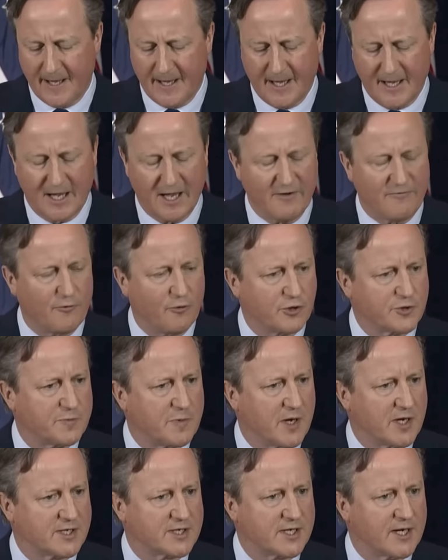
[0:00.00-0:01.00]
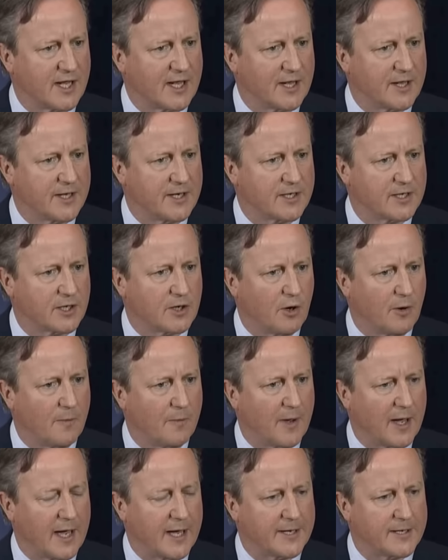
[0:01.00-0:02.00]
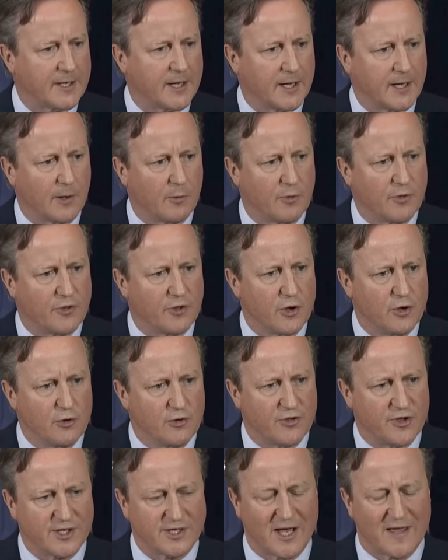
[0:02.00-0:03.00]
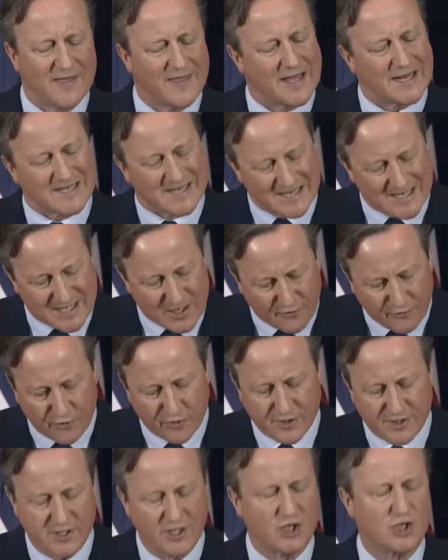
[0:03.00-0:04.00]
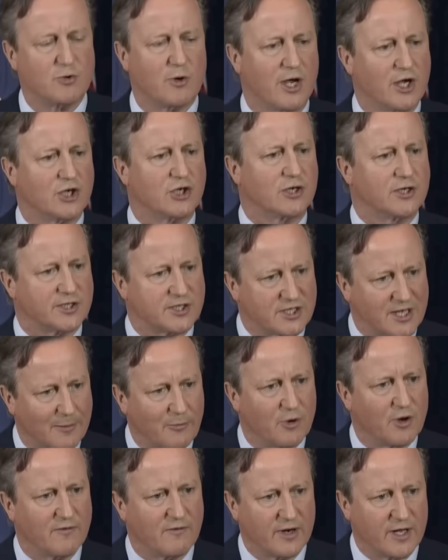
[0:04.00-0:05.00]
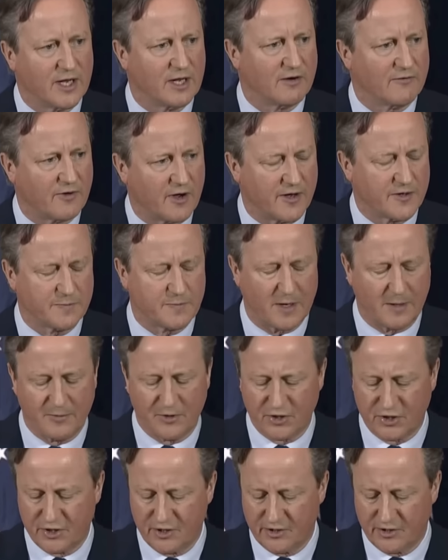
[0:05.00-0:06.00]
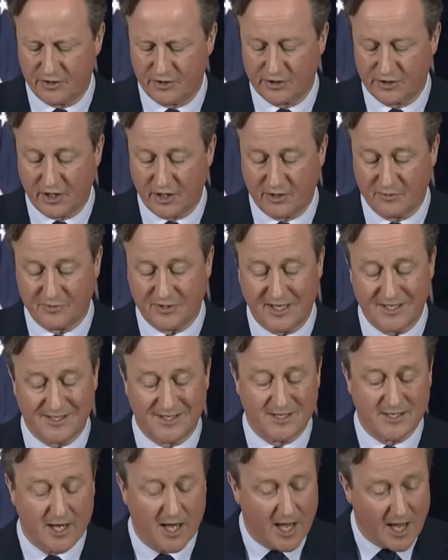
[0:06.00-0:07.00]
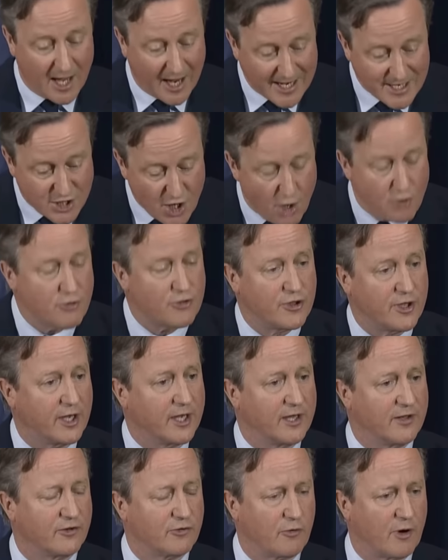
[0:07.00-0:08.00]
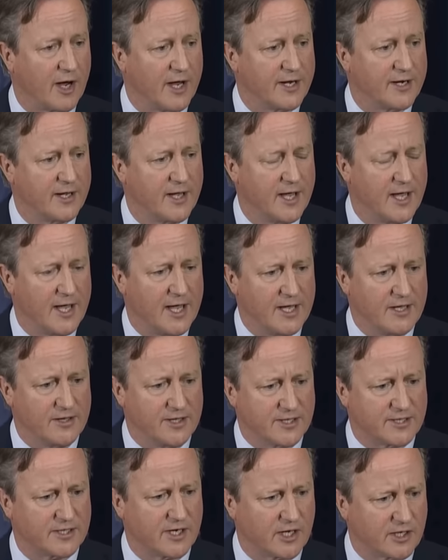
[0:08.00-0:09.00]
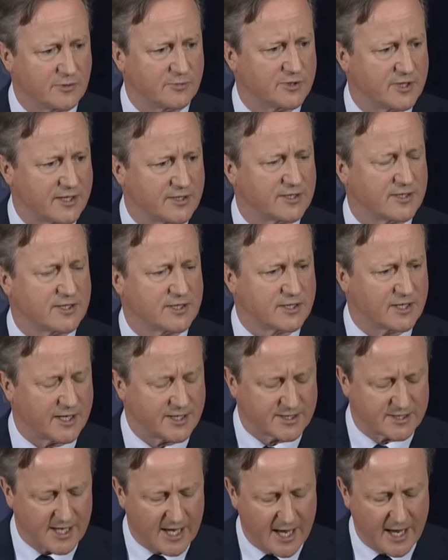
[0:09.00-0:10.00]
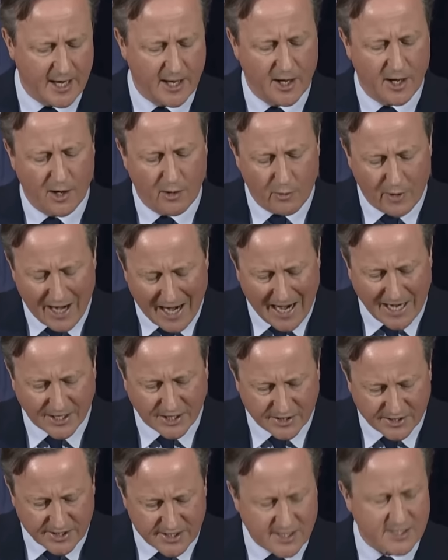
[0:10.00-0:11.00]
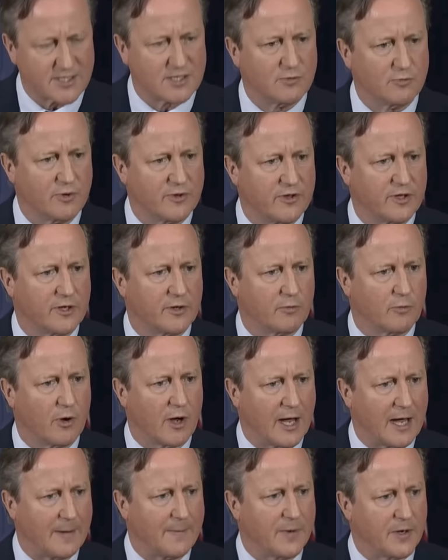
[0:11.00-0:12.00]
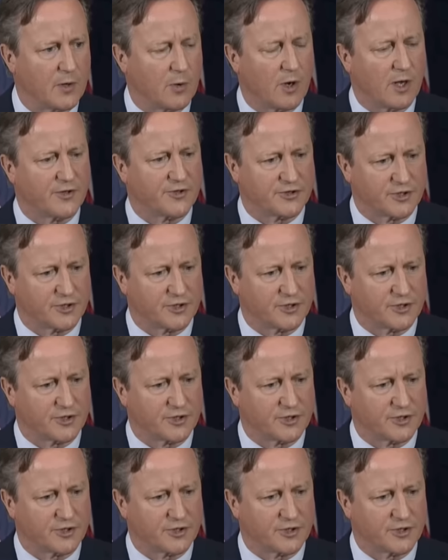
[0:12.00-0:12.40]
Air Force personnel into combat with the Houthis. I think that's a different situation, a summary of legal advice published in those circumstances. I don't think it's right in these circumstances, and I say we act consistent with it. We're happy to answer